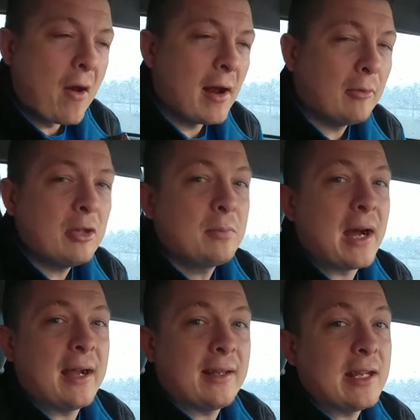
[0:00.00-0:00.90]
I would
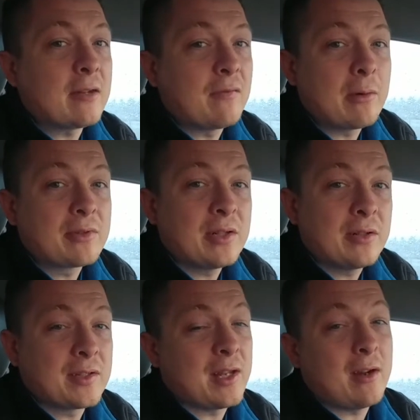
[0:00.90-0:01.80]
buy it again if I was near
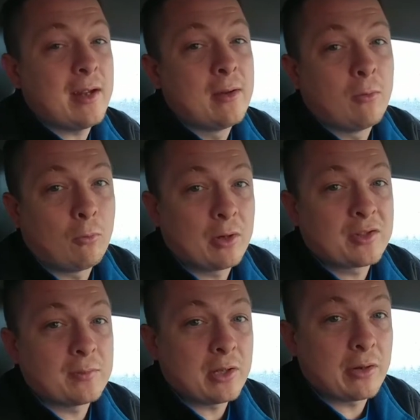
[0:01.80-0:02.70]
this area. Wanted
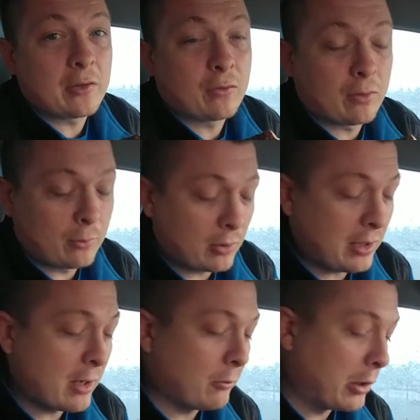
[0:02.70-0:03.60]
some donuts for the
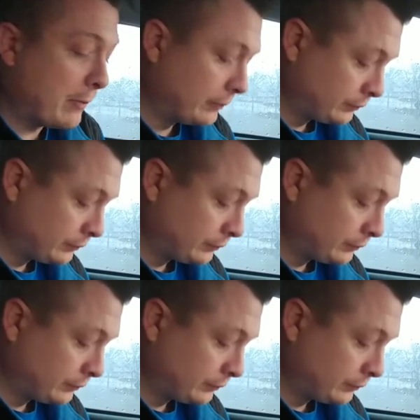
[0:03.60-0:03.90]
morning, I would.